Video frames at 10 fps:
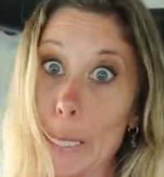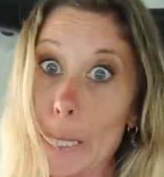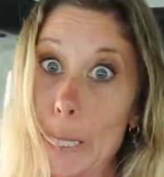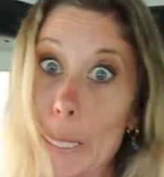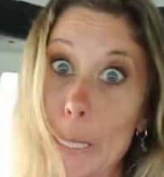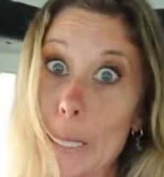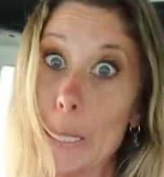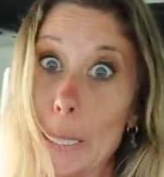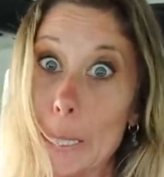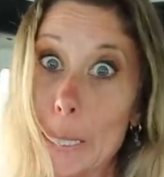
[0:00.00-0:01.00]
uh,
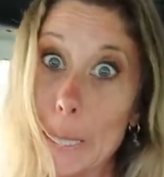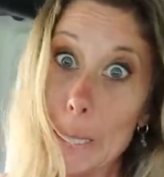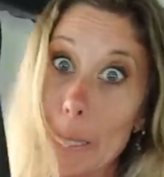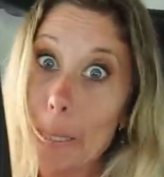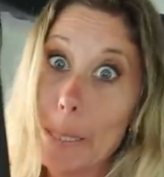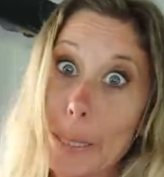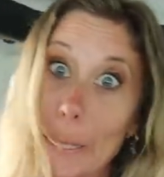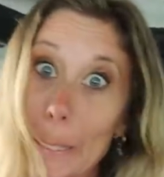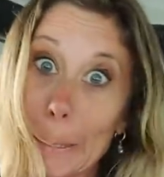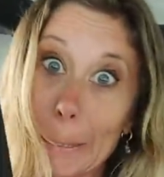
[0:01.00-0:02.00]
uh,
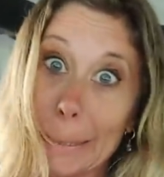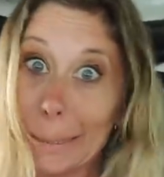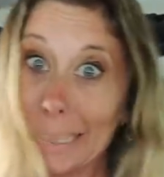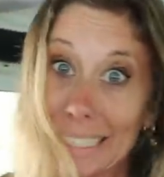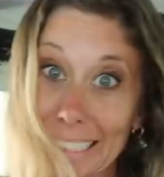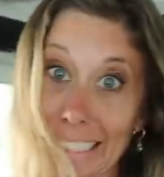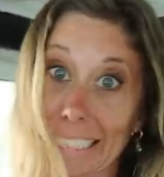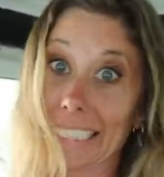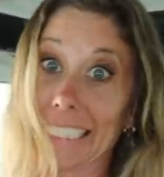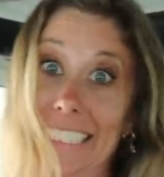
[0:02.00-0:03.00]
Instagram or to reach
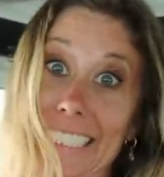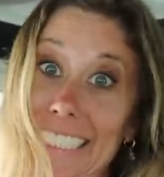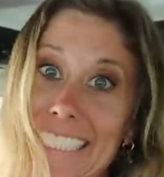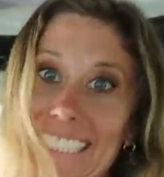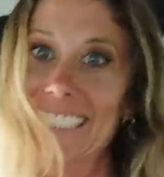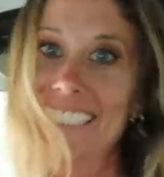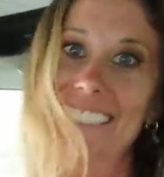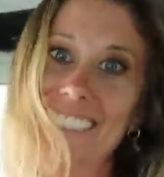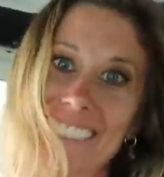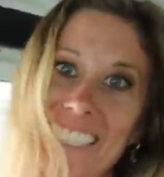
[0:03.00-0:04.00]
out to other people.